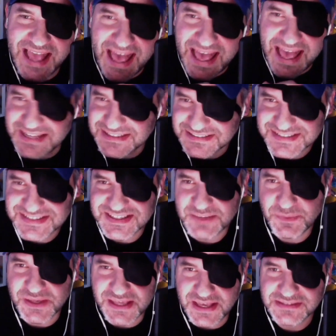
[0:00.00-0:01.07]
at
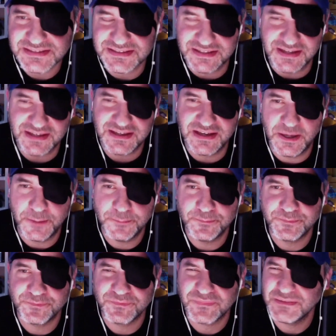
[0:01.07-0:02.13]
cbs.com.
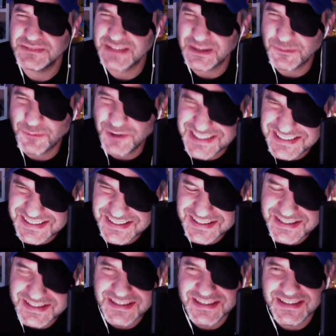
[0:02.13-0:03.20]
I was like, what?
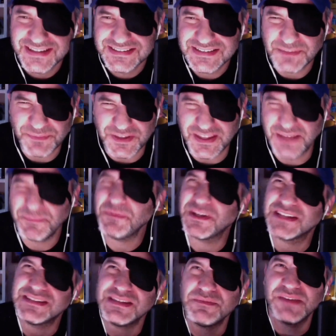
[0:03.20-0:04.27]
Something maybe
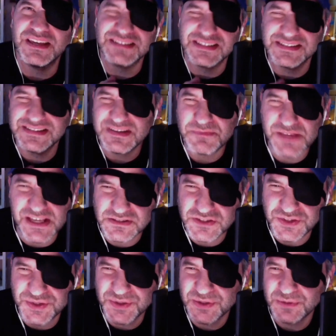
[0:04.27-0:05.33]
not CBS, like
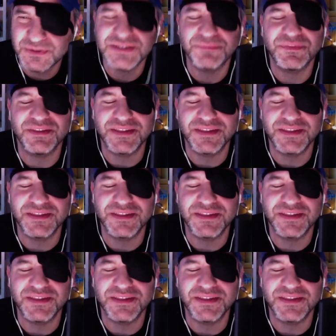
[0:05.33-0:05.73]
CBS2 or something